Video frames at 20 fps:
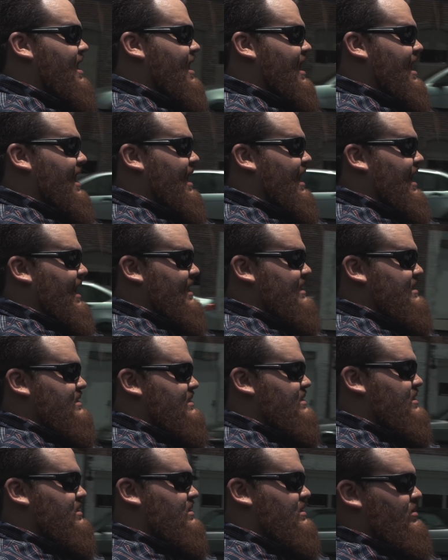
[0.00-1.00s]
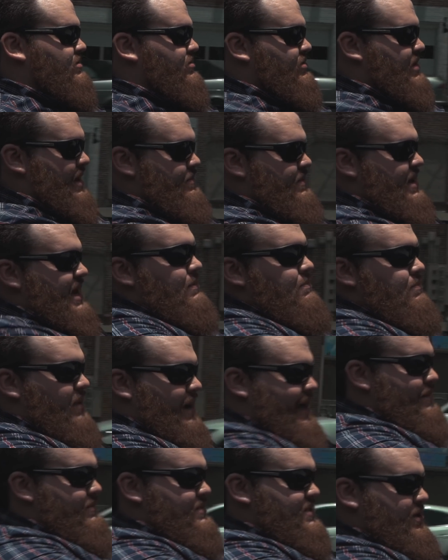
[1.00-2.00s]
and they made
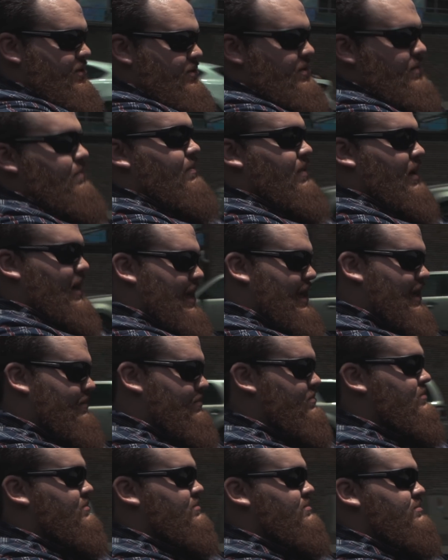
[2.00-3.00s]
bombs here to bomb